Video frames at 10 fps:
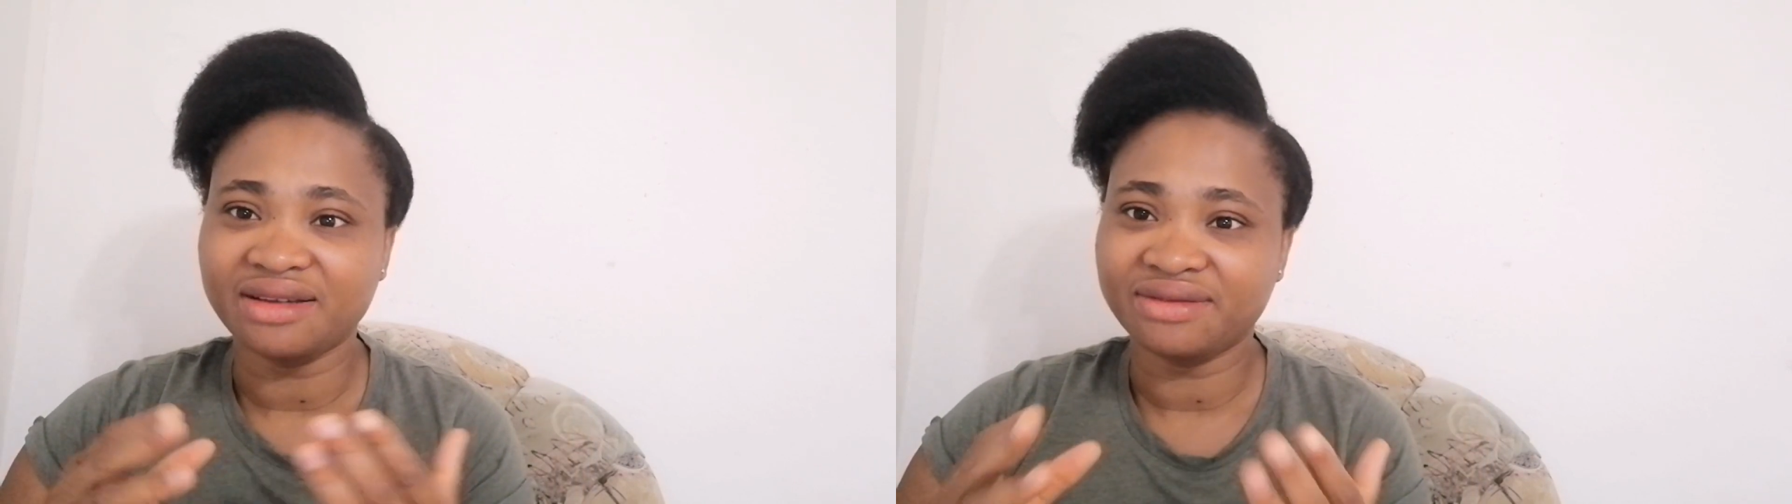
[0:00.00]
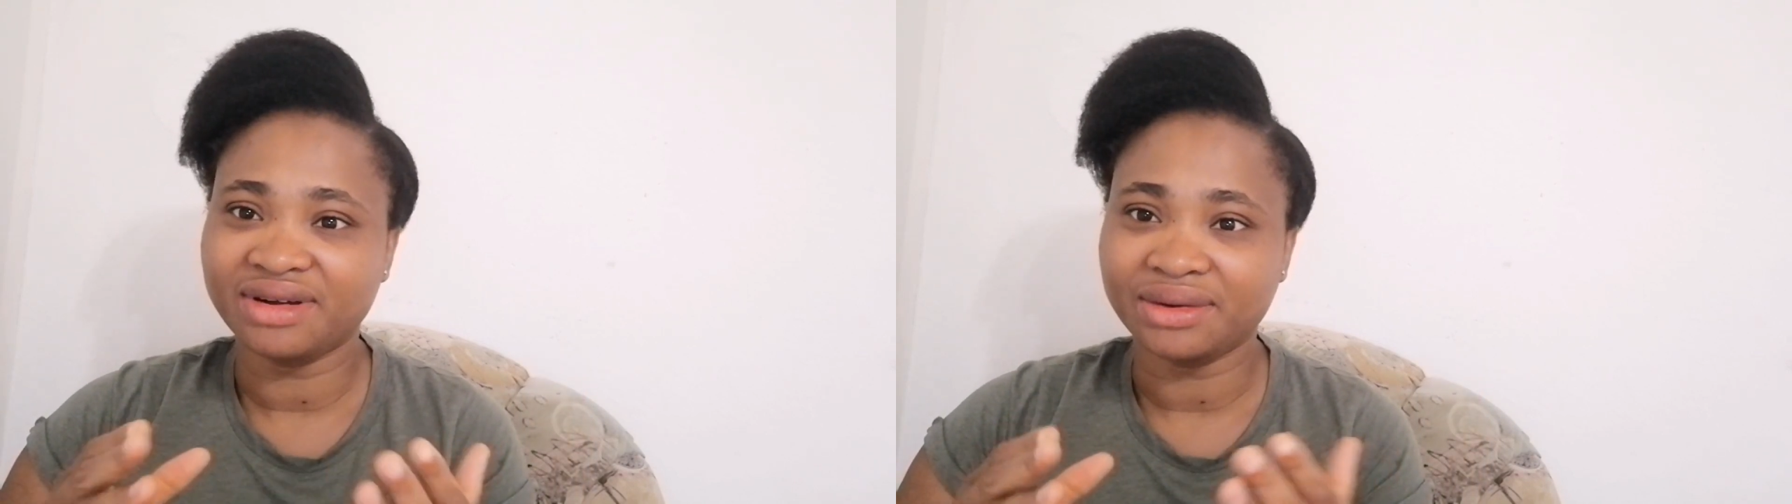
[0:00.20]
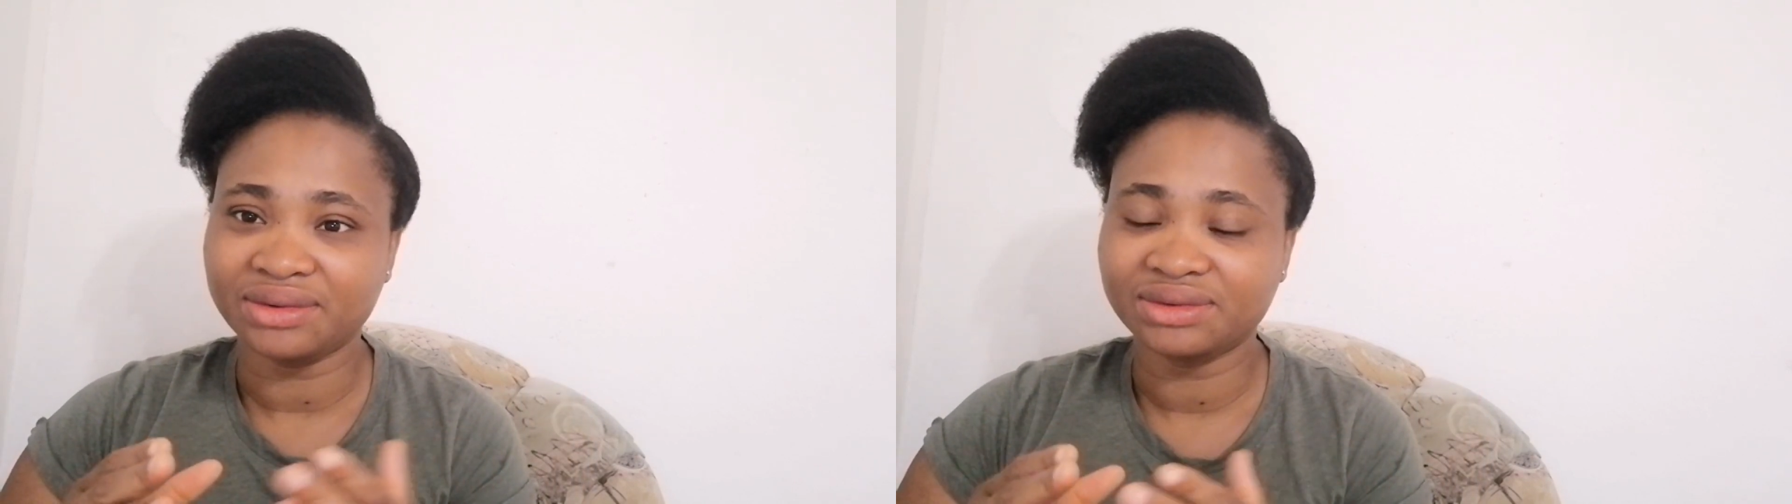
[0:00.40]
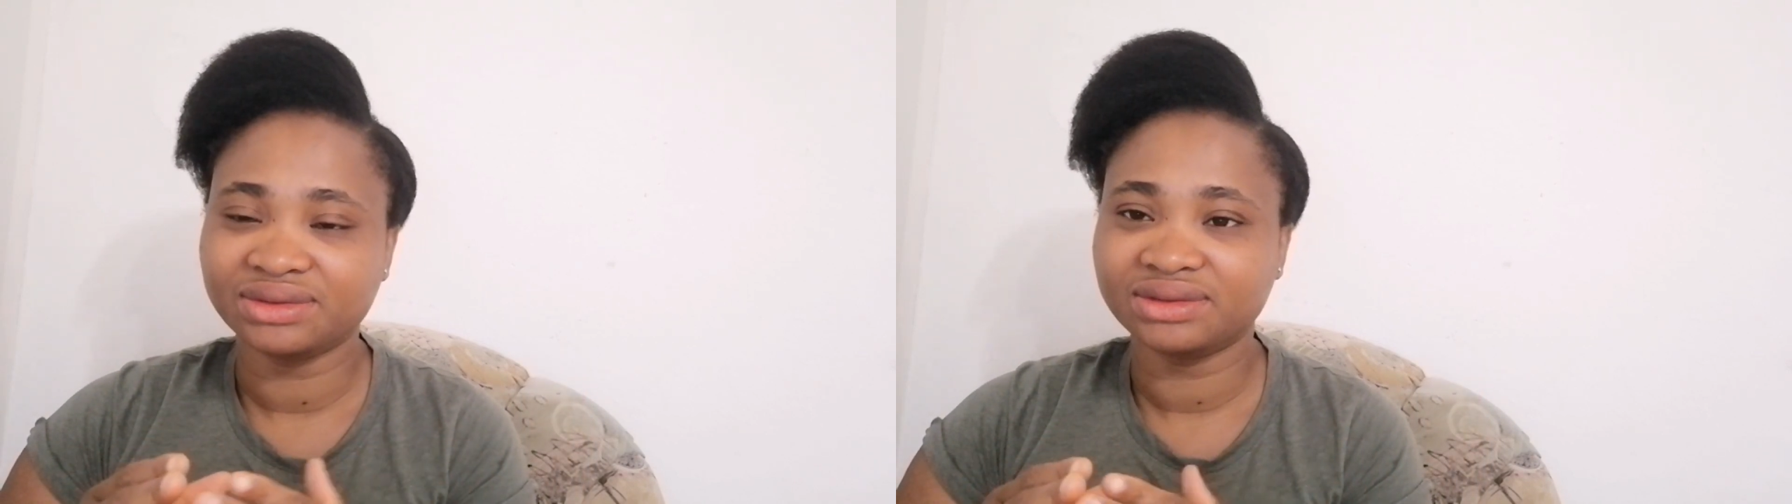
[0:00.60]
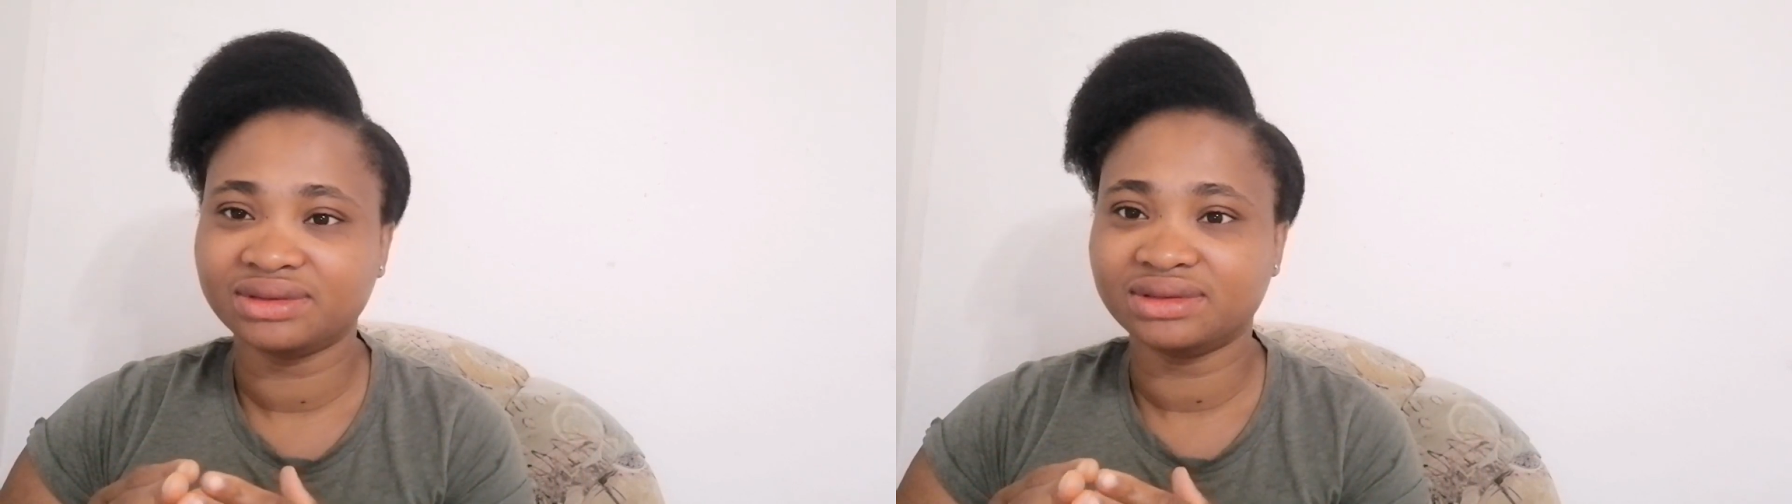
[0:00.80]
I vow,
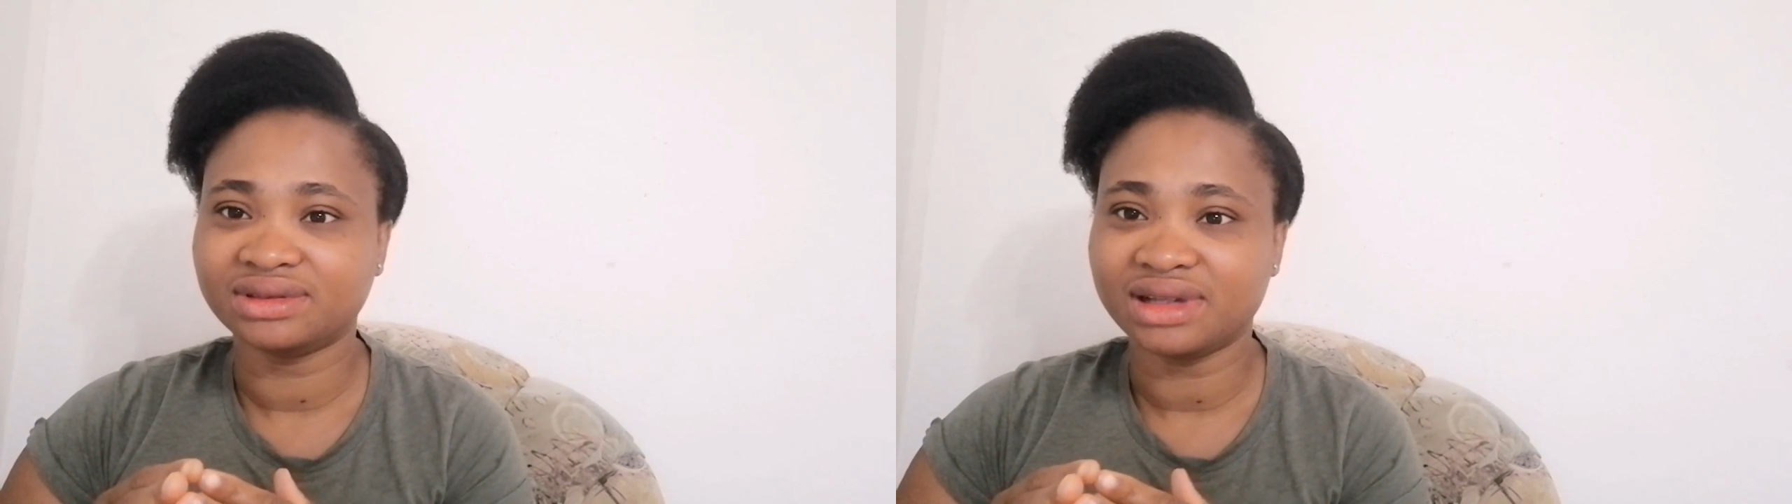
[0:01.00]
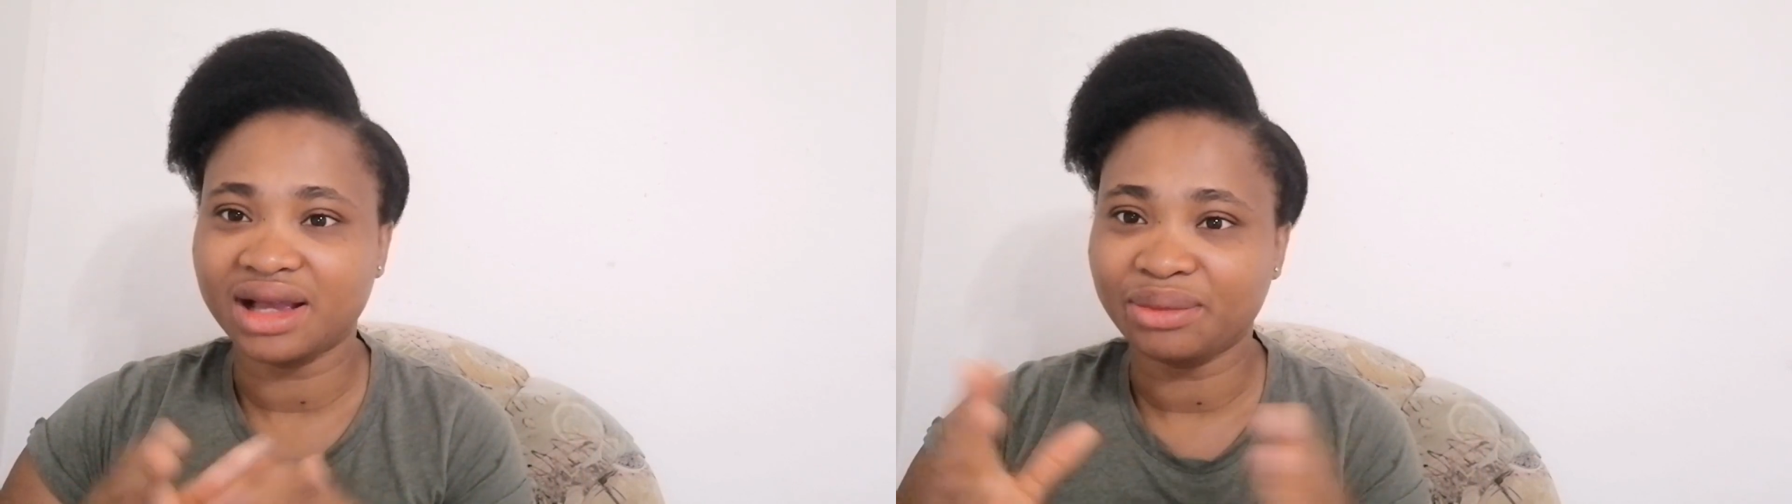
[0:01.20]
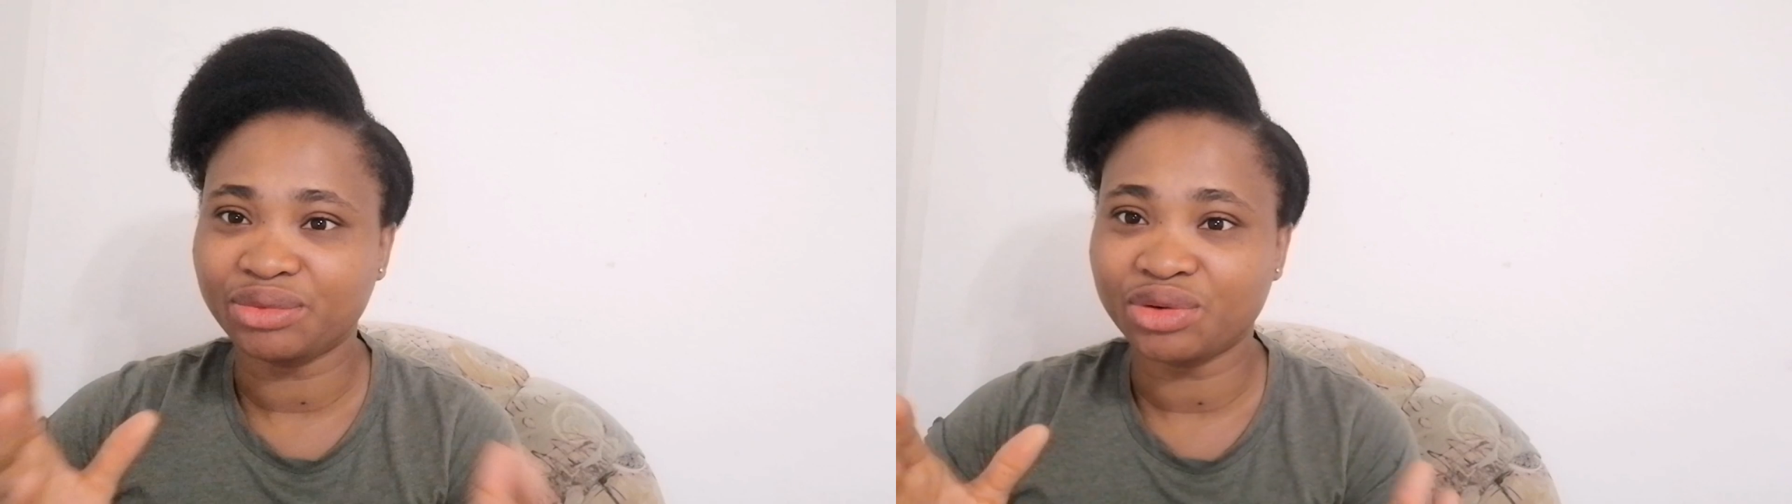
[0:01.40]
I